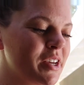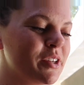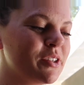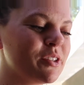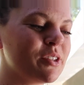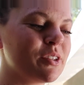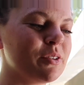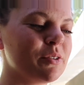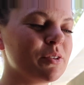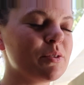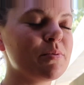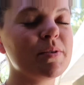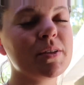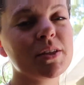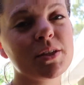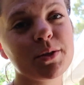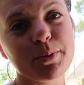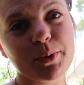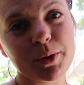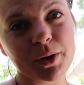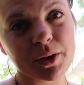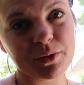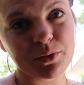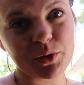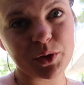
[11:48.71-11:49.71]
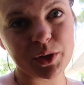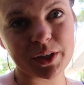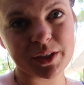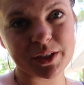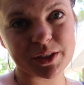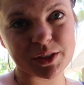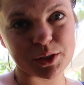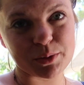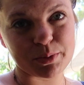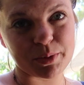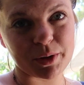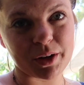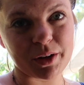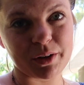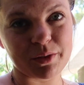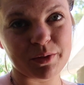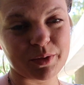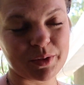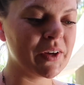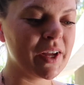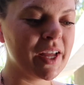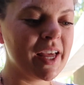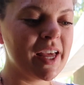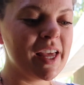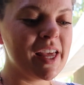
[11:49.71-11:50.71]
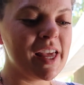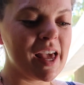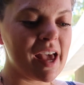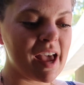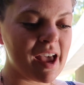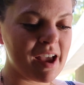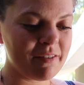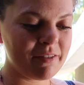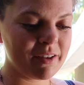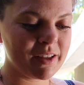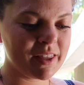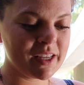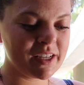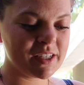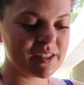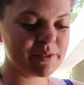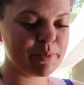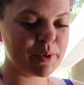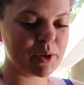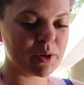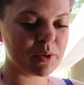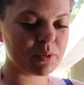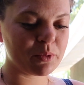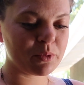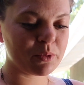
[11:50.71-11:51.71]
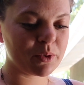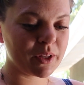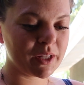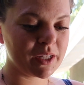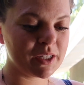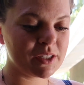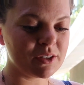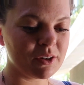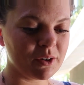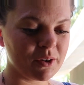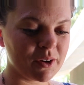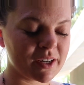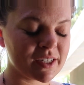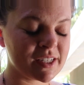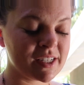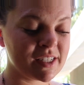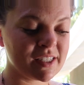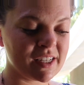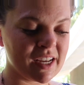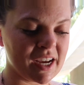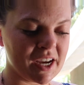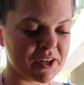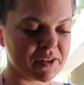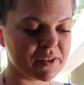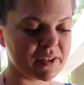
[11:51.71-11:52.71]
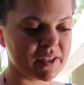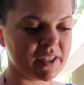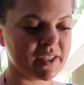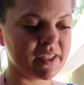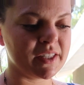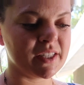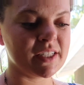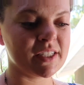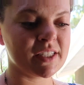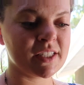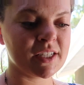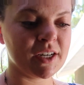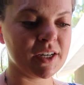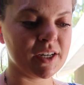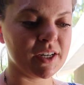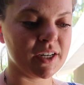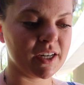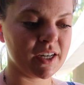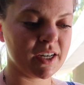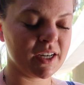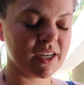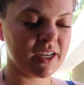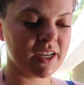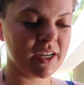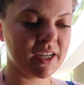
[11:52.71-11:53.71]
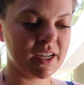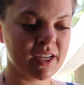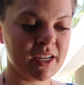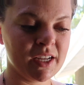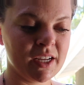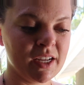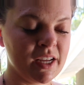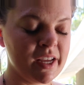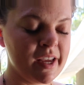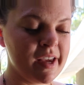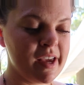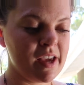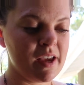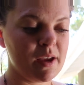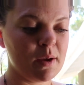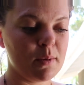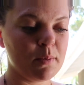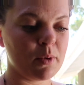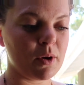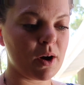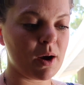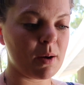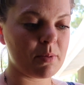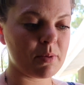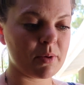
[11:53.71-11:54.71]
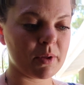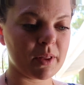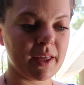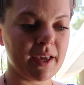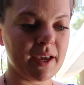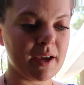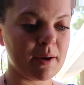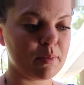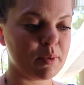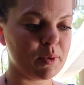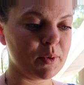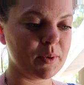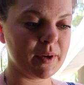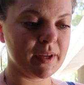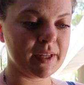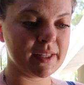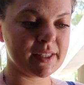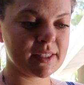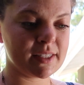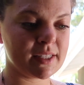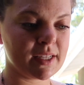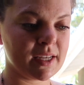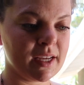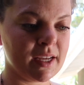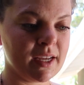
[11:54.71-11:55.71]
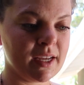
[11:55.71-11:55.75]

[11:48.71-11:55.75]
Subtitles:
So it's been super convenient, super helpful. Everything's been really torqued down on this car improperly at points.